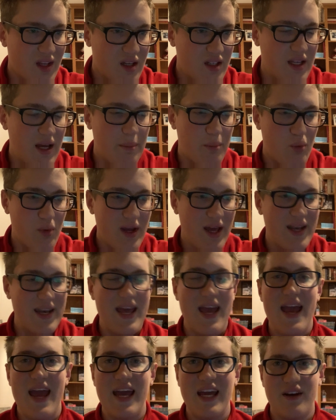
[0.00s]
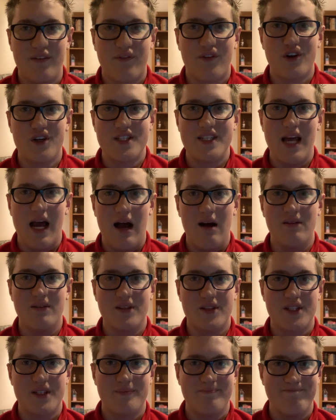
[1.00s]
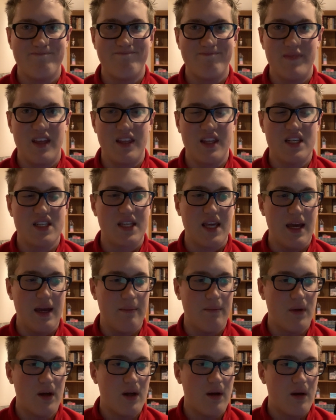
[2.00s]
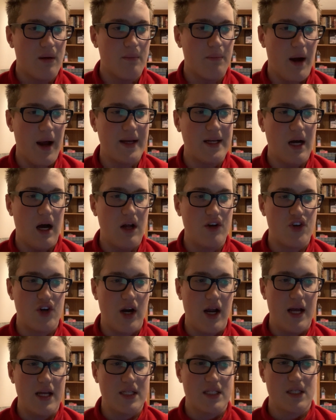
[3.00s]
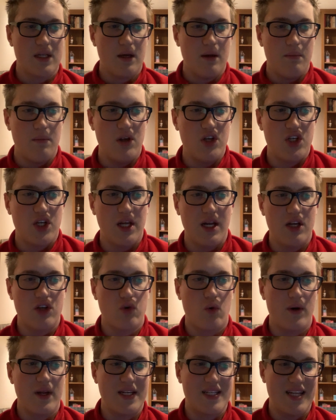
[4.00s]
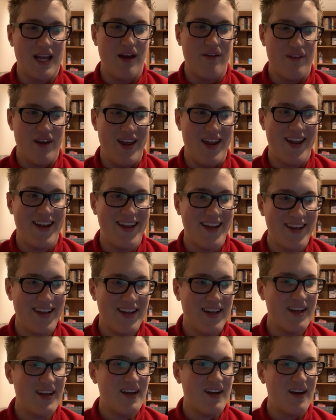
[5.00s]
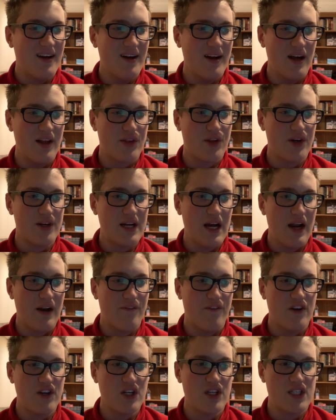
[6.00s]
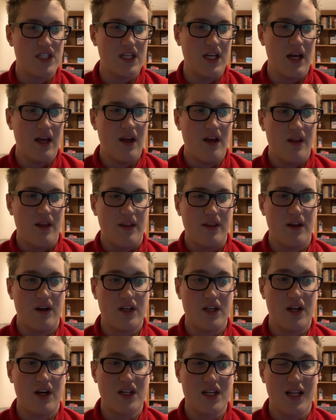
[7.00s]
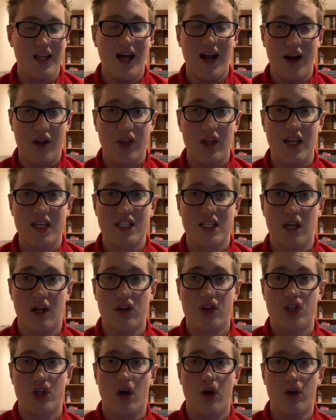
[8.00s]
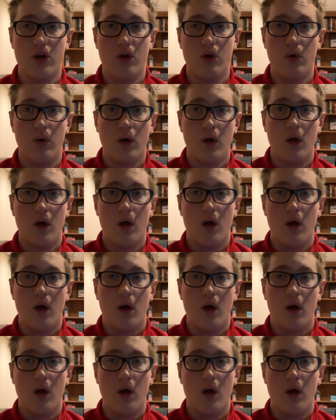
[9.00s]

Yeah, we had 8 first downs in this game. By contrast, Michigan at 27. Third down efficiency. There's a lot of things that I'll show you